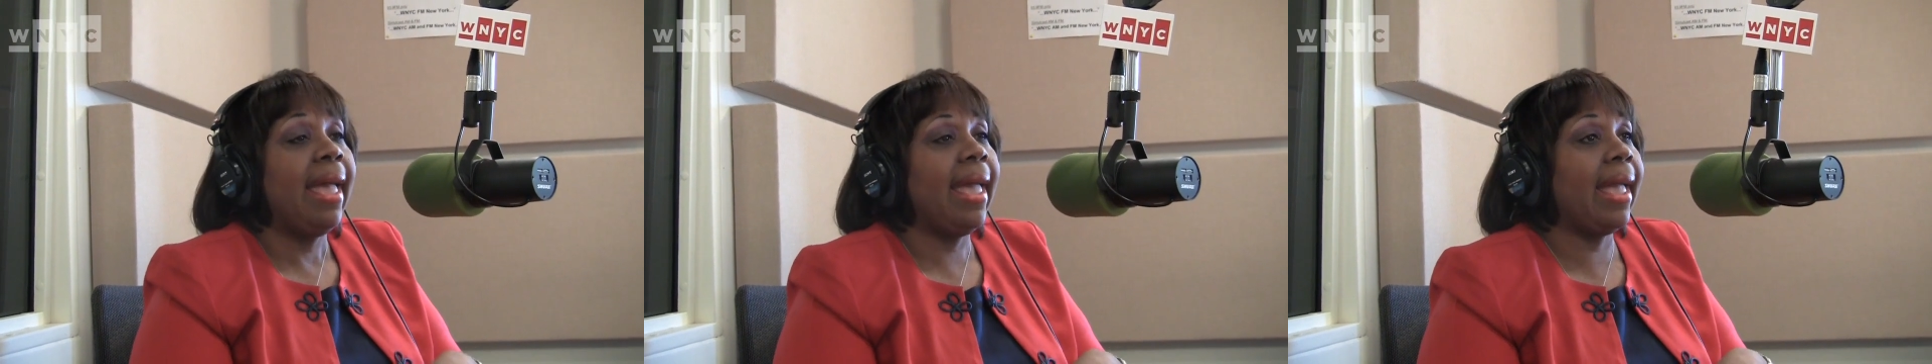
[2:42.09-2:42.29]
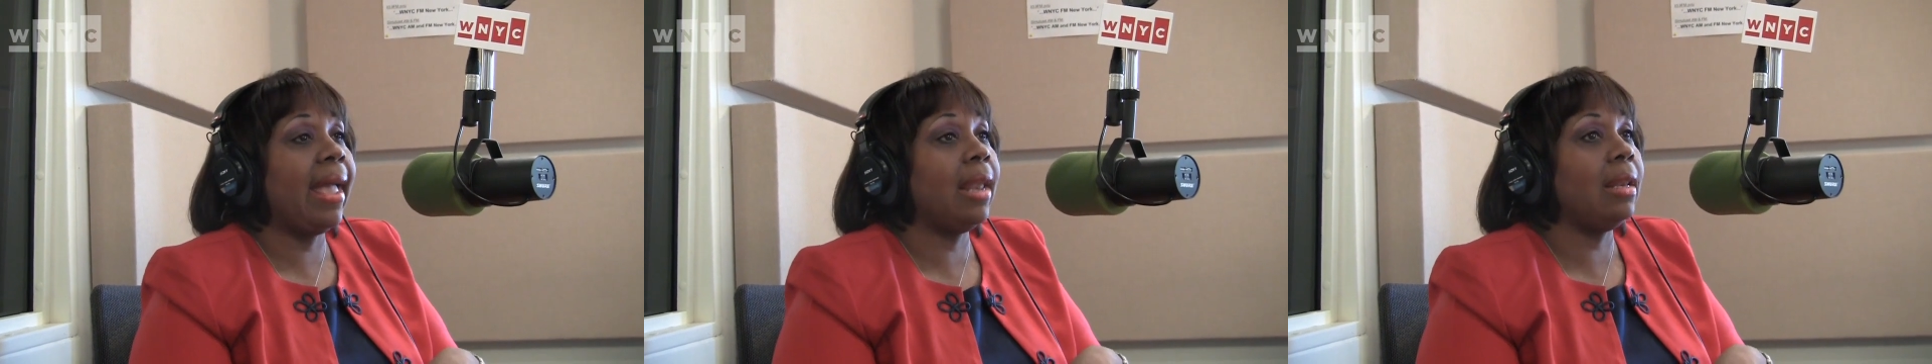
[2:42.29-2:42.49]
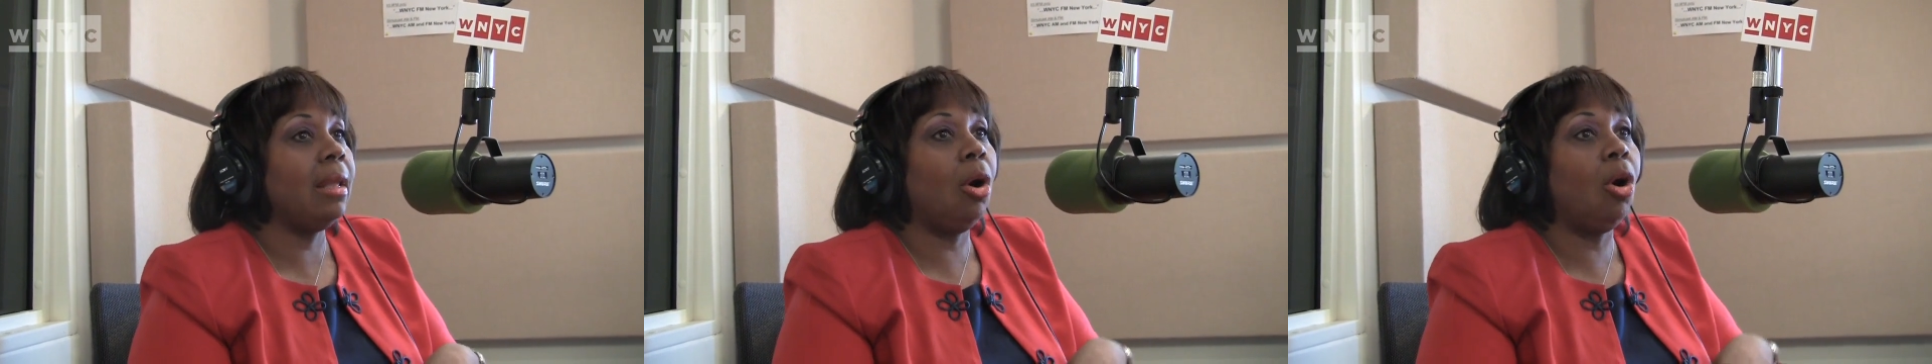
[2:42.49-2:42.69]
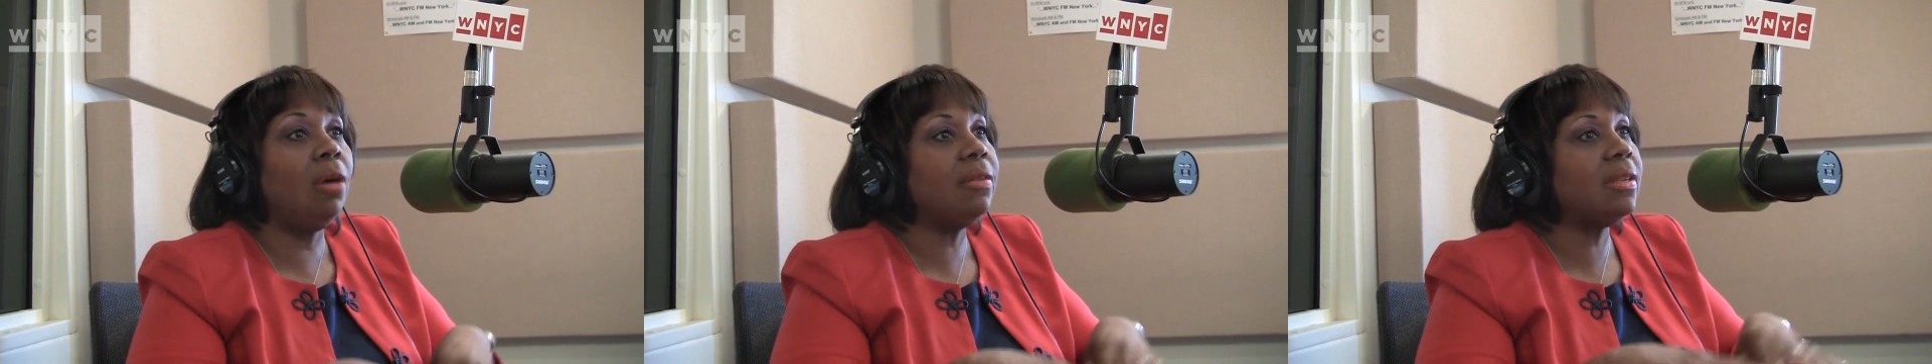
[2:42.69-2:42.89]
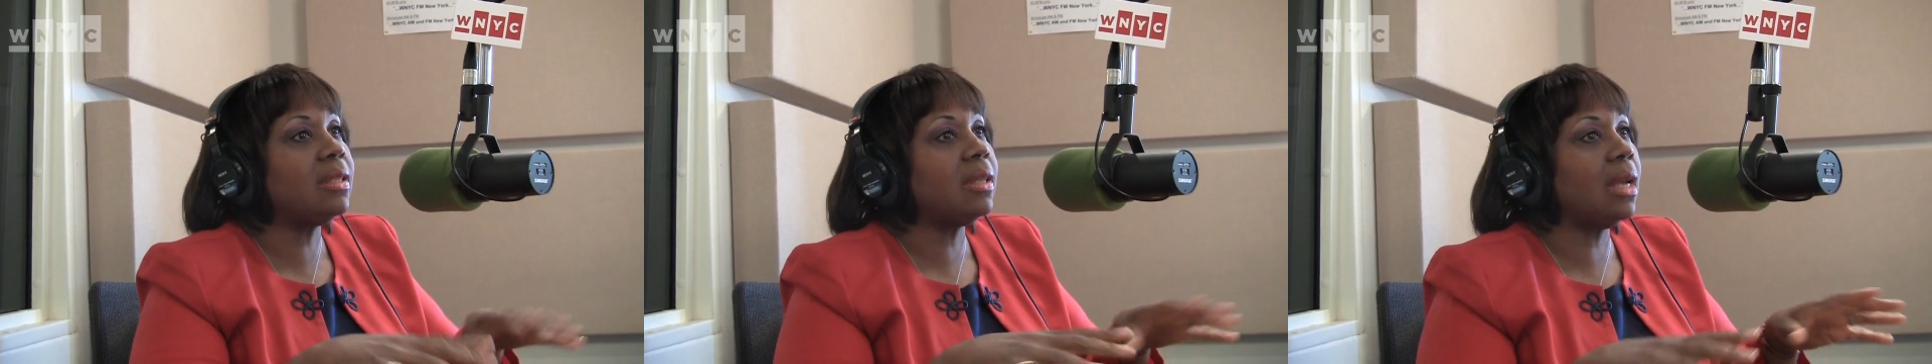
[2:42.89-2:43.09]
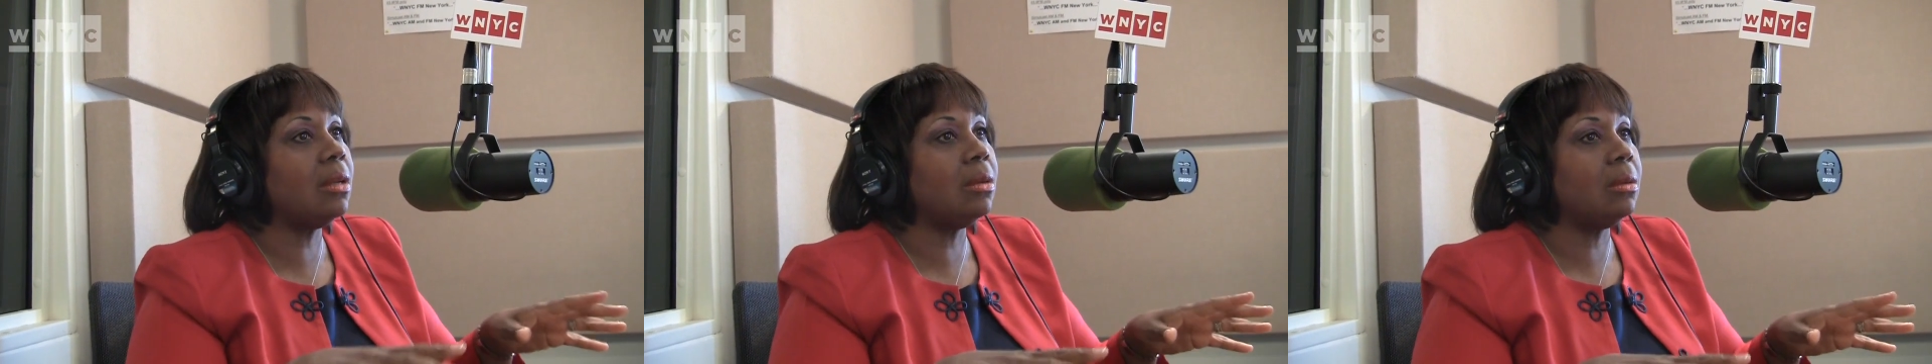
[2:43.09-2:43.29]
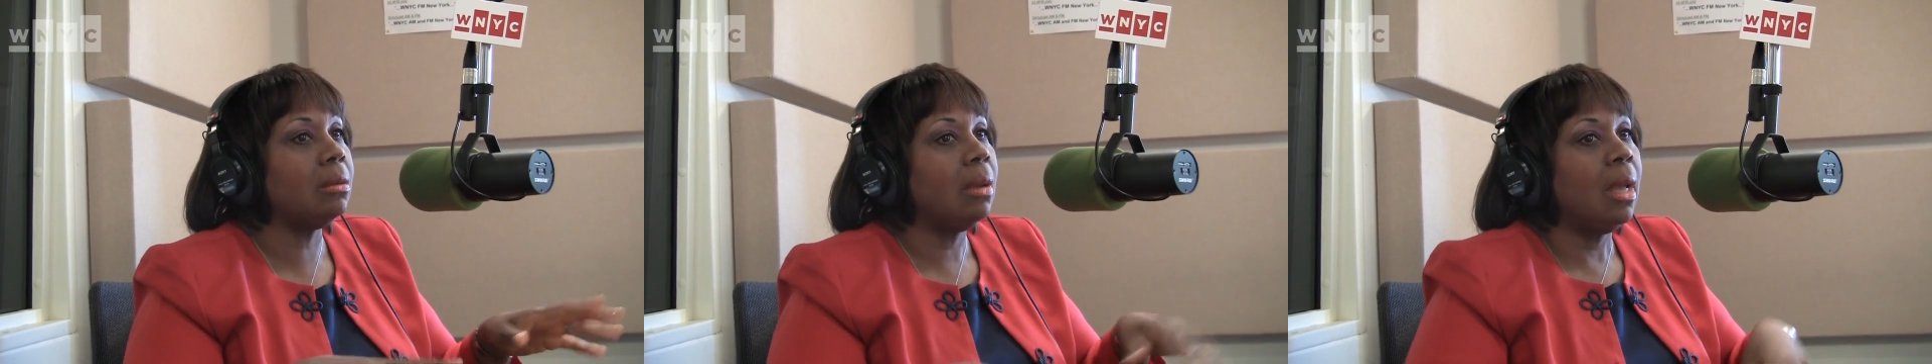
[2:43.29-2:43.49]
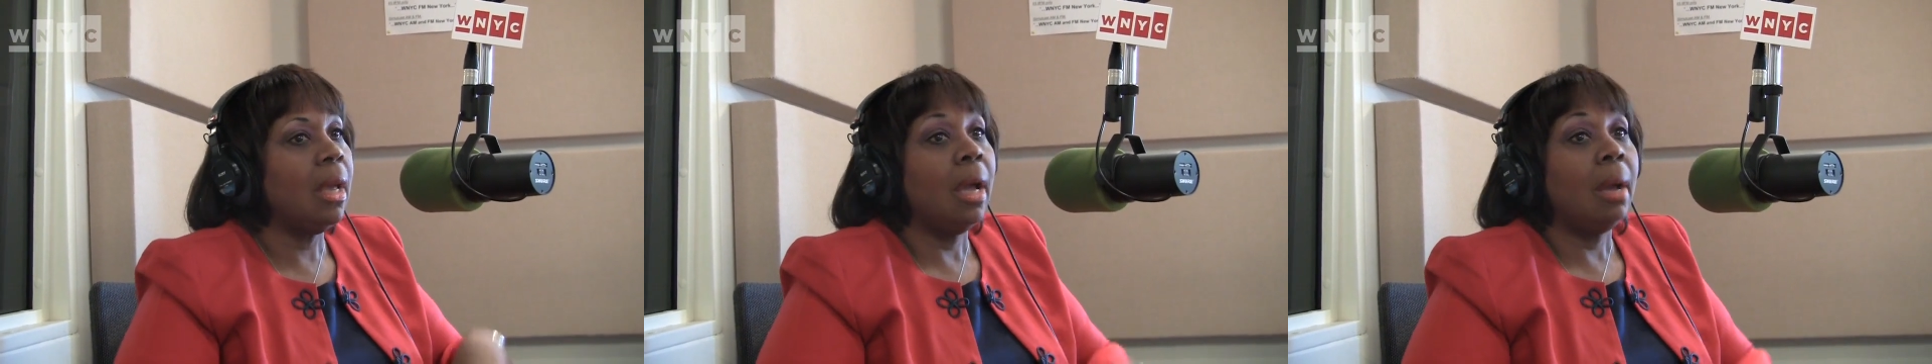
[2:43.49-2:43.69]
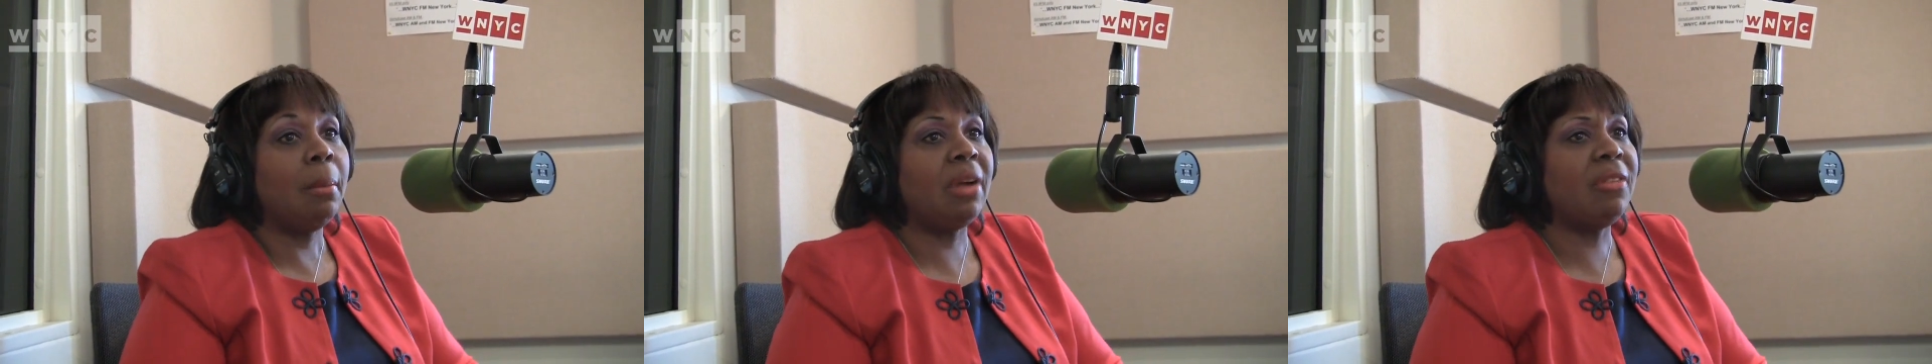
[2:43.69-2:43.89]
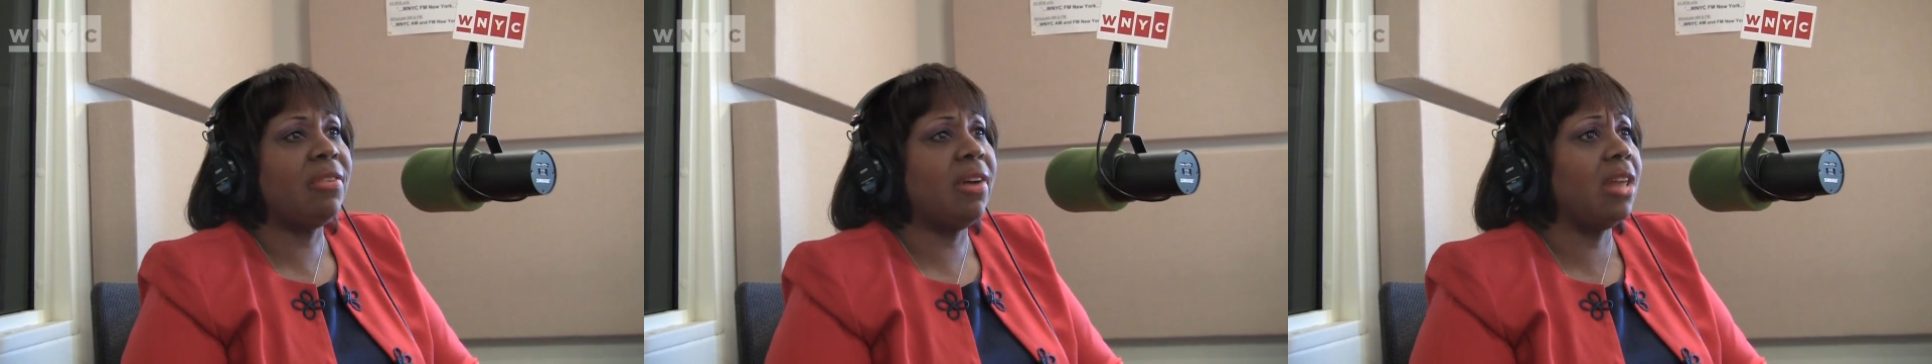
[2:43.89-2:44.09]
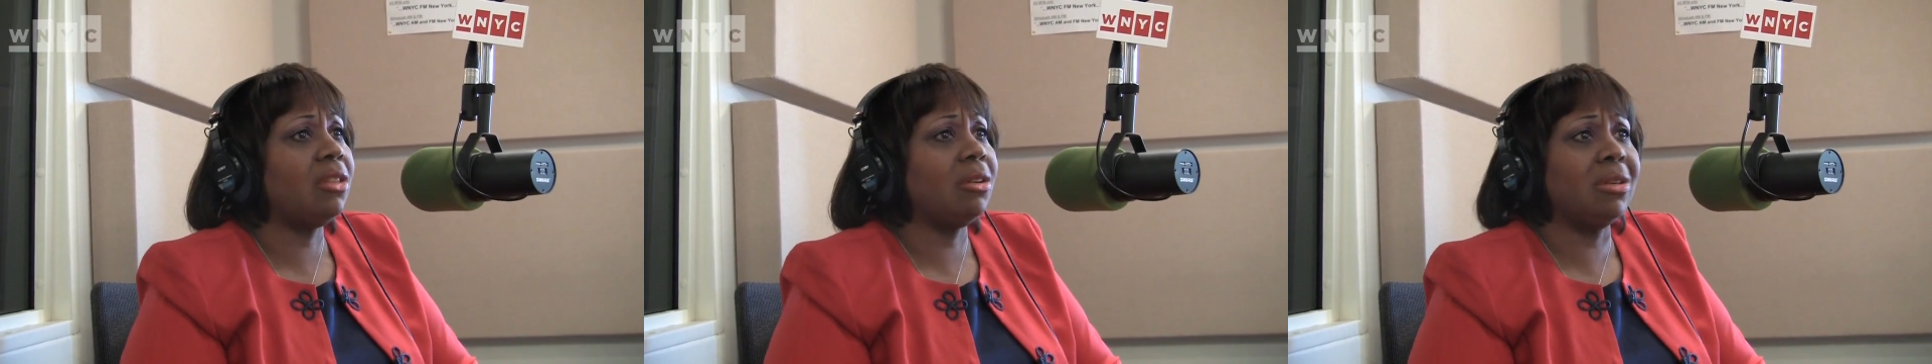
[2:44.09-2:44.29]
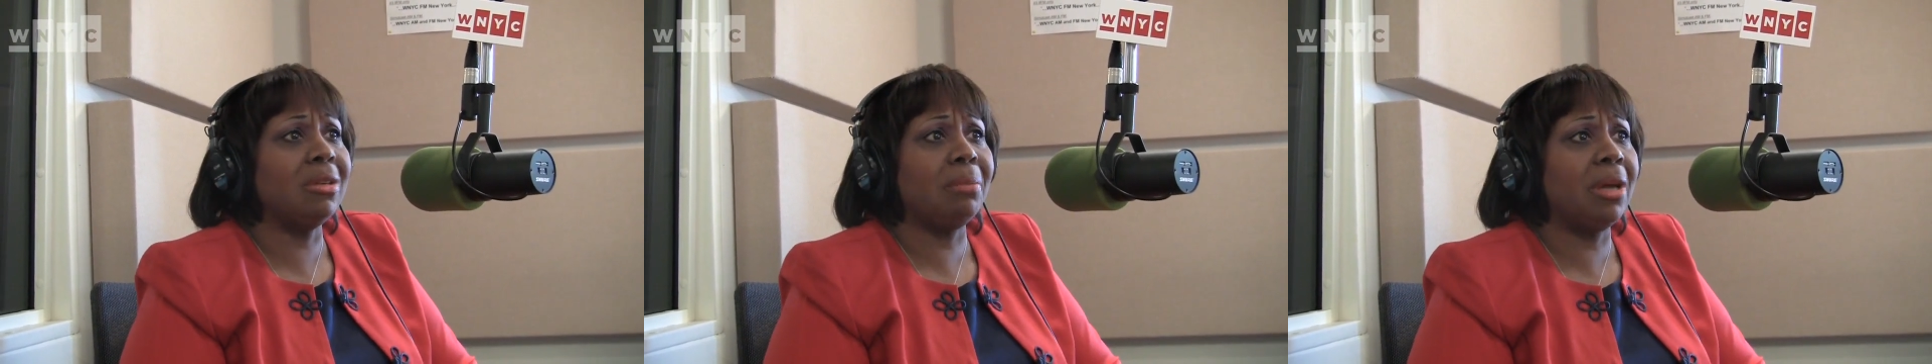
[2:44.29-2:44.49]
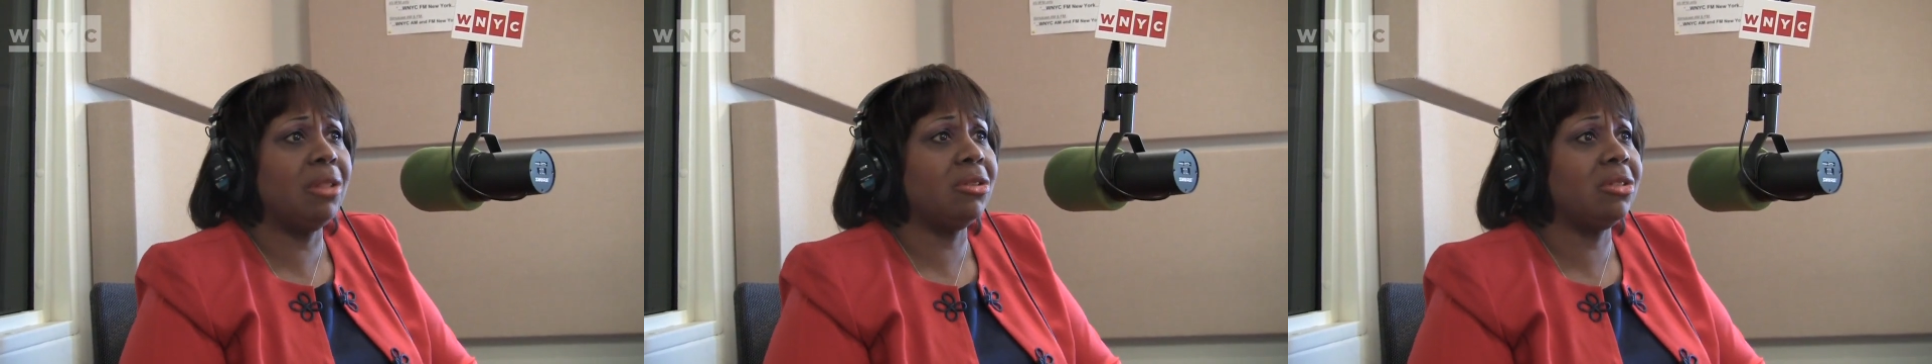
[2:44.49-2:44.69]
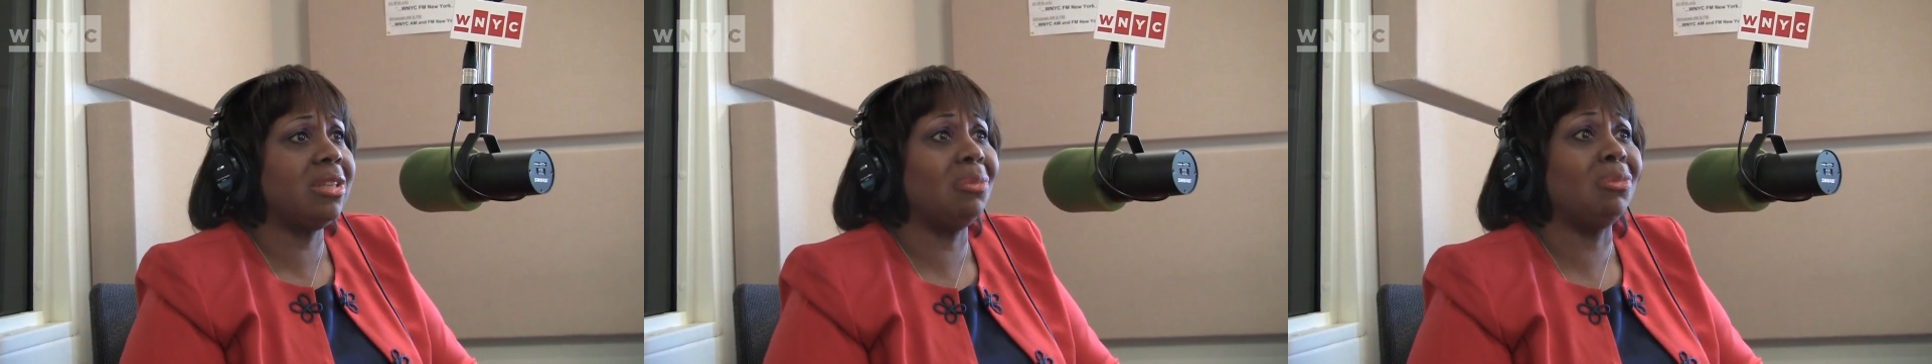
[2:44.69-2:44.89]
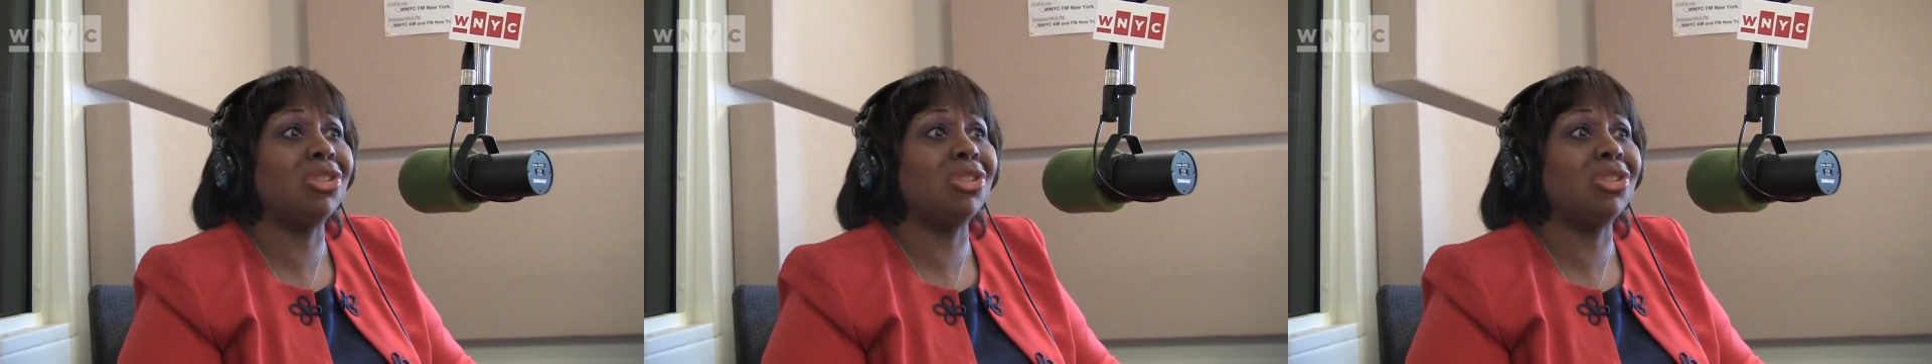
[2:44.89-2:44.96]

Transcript: And all of a sudden, my father and mother said,